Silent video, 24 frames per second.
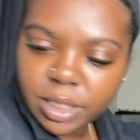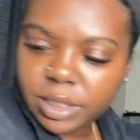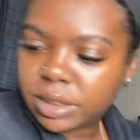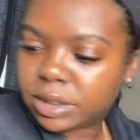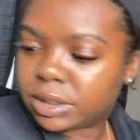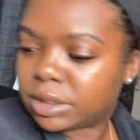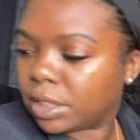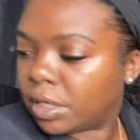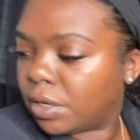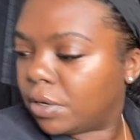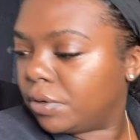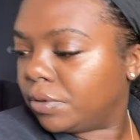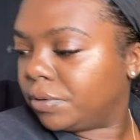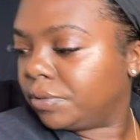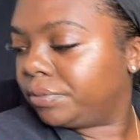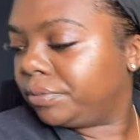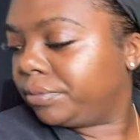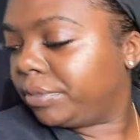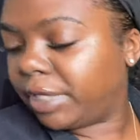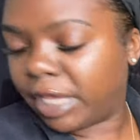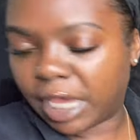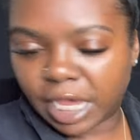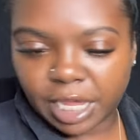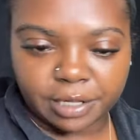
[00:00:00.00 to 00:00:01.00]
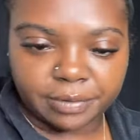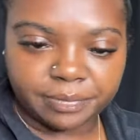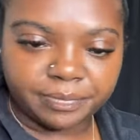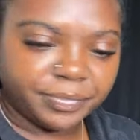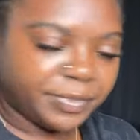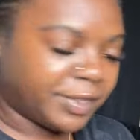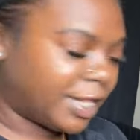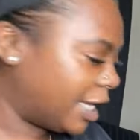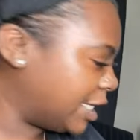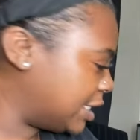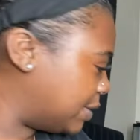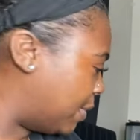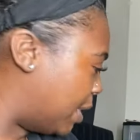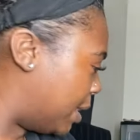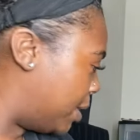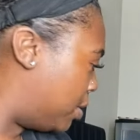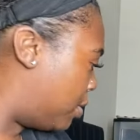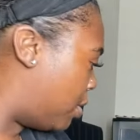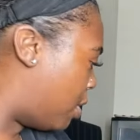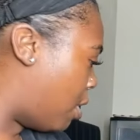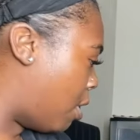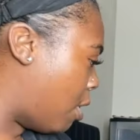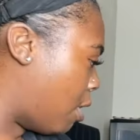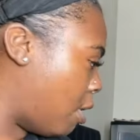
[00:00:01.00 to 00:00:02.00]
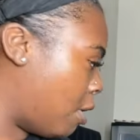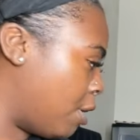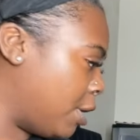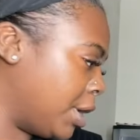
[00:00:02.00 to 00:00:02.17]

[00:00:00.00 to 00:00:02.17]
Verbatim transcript: So, yeah. That's my little haul,